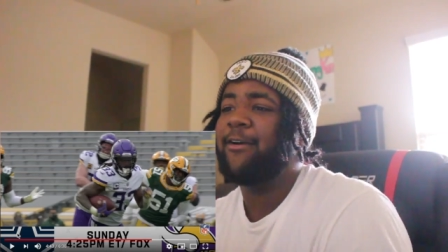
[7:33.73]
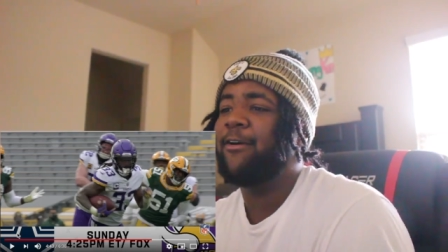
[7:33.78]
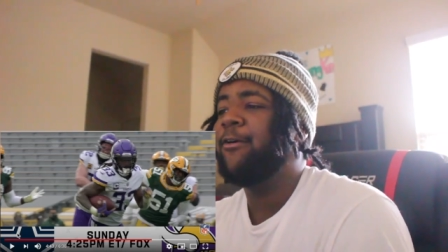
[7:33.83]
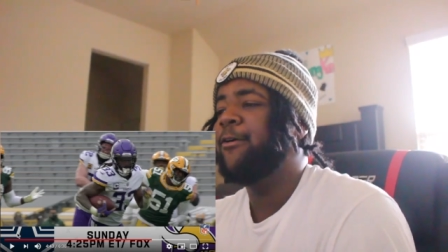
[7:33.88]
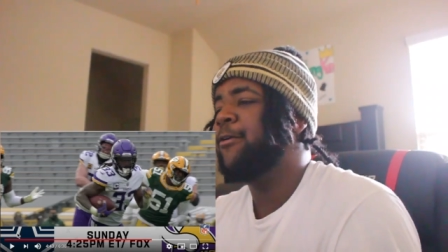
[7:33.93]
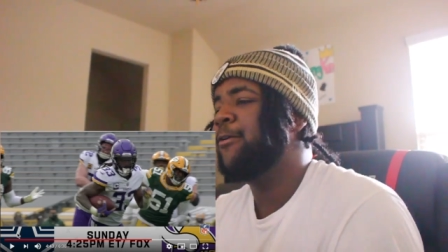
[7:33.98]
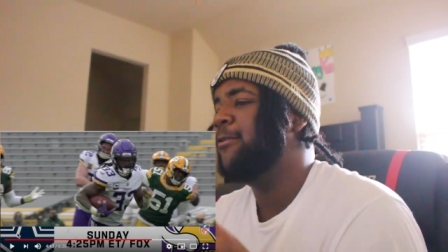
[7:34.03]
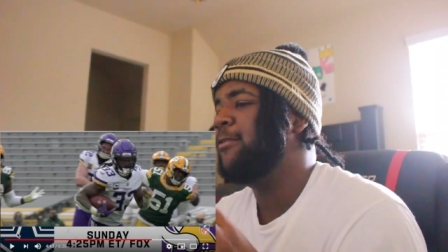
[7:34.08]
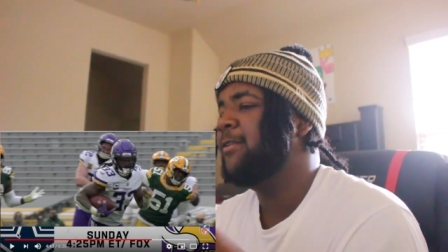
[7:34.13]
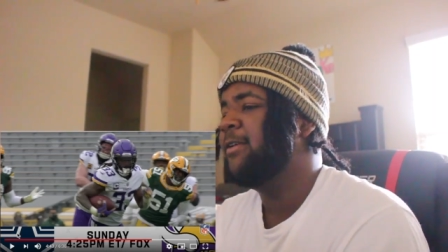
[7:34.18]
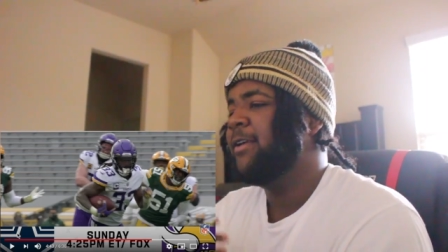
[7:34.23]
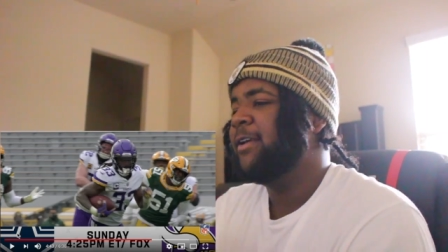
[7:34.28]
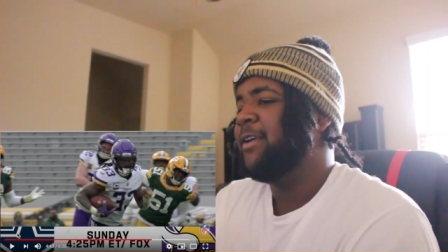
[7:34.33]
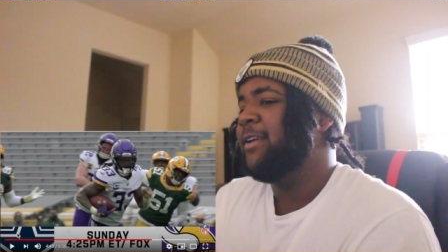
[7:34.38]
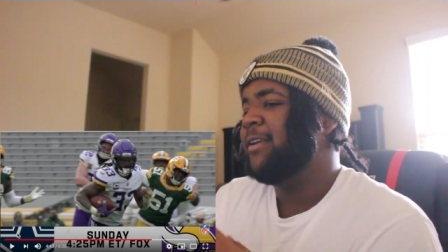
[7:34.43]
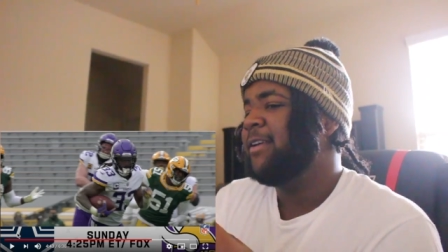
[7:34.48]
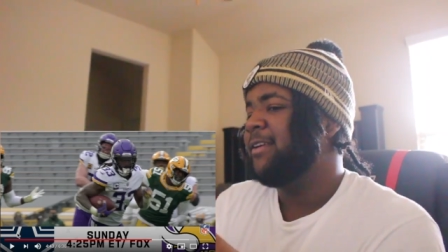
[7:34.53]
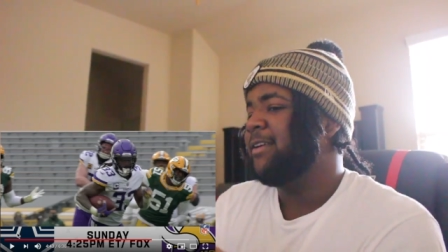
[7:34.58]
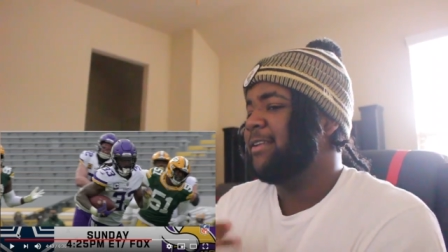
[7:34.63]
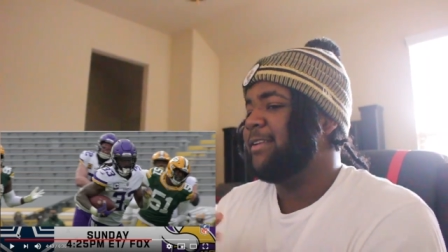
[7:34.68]
"Oh,
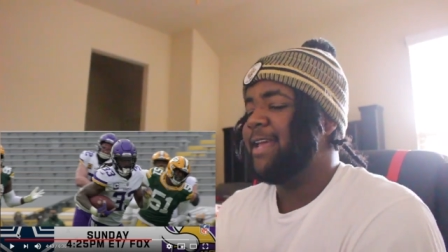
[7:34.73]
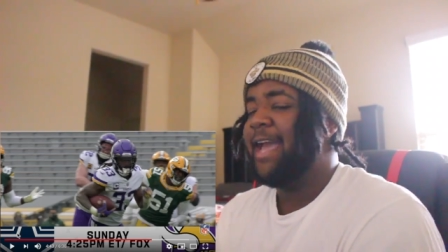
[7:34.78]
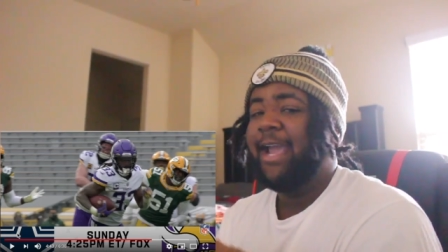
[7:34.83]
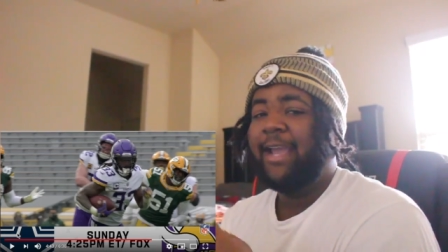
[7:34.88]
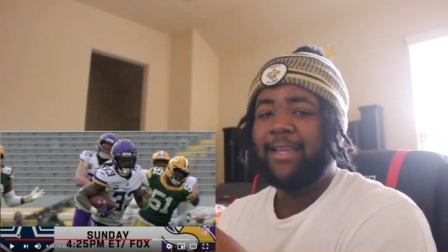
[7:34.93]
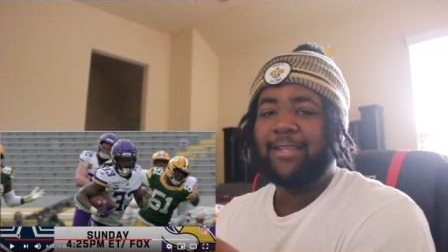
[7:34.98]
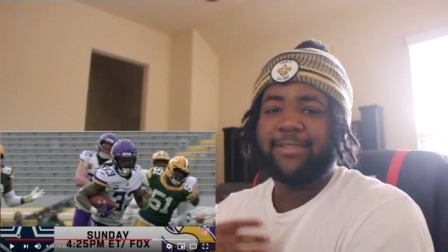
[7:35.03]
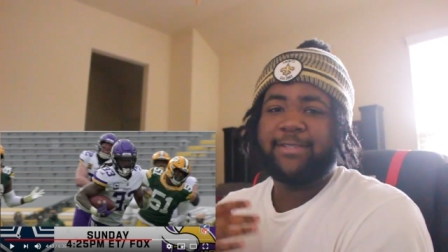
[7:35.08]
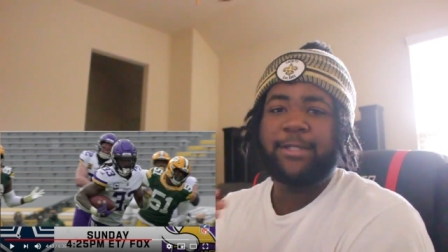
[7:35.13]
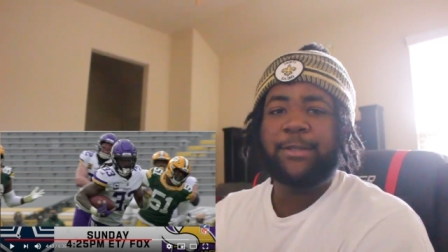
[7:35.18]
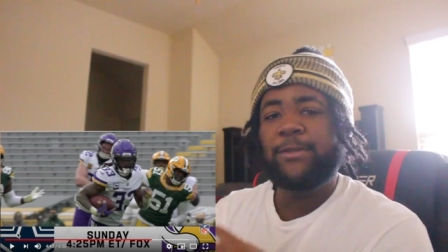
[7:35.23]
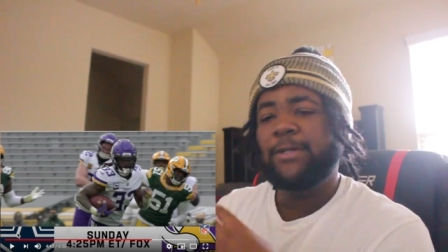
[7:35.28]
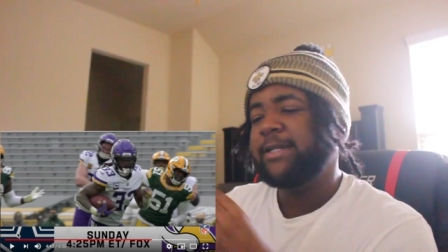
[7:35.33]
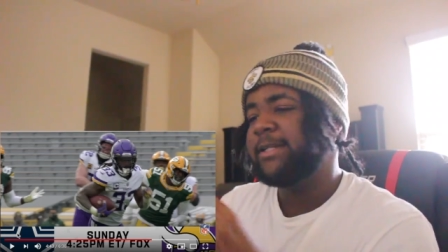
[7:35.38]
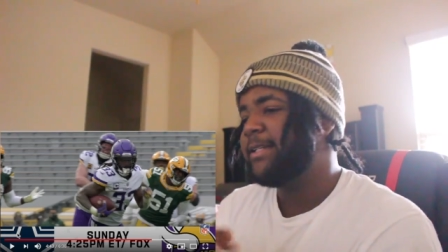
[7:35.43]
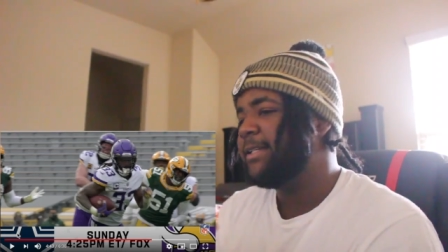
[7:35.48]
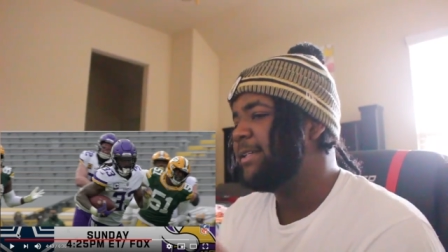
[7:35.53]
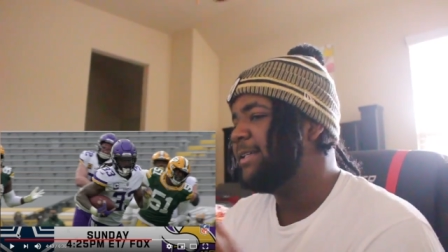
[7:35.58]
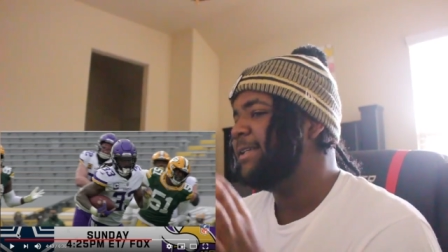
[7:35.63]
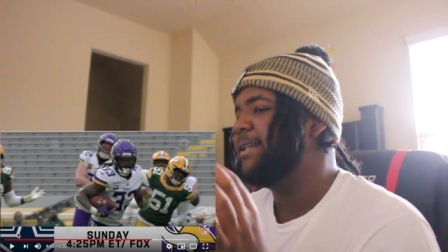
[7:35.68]
Dak is
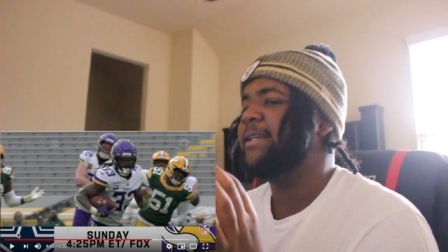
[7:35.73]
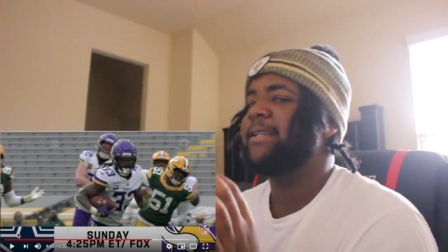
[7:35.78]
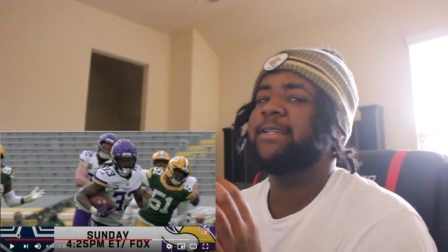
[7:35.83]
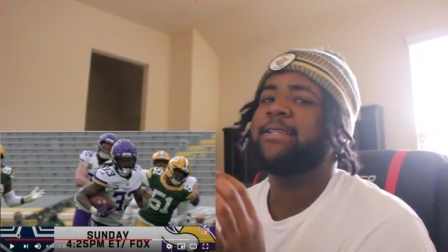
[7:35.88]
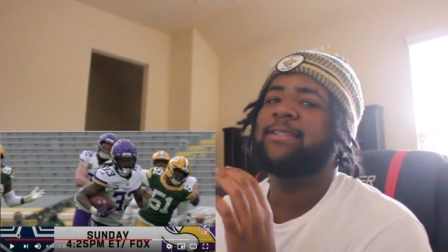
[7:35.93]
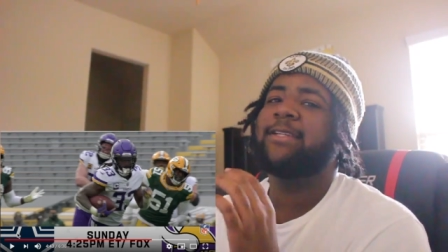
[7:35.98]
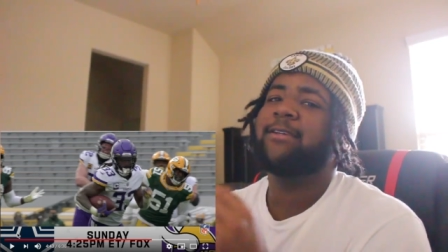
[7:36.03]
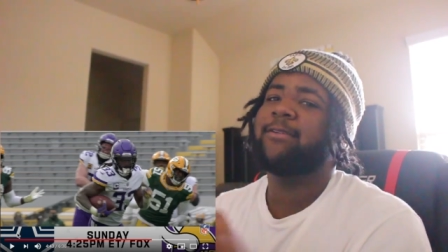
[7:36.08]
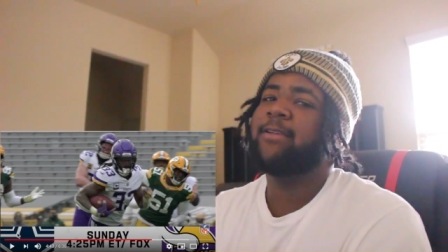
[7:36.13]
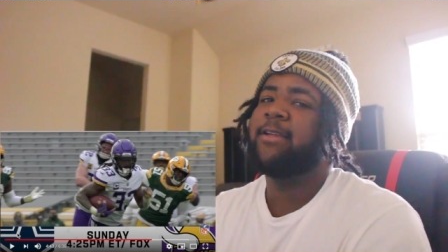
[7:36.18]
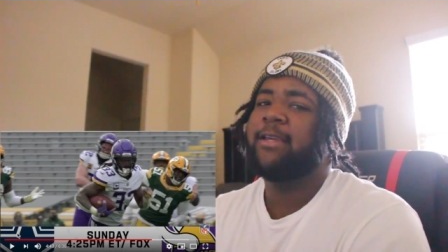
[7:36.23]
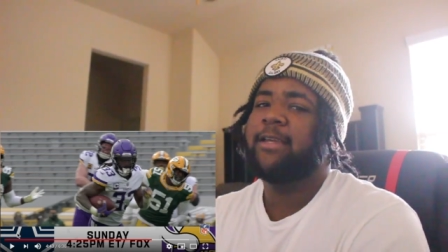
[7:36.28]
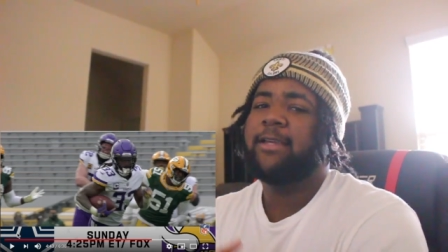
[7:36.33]
doing good." And stuff.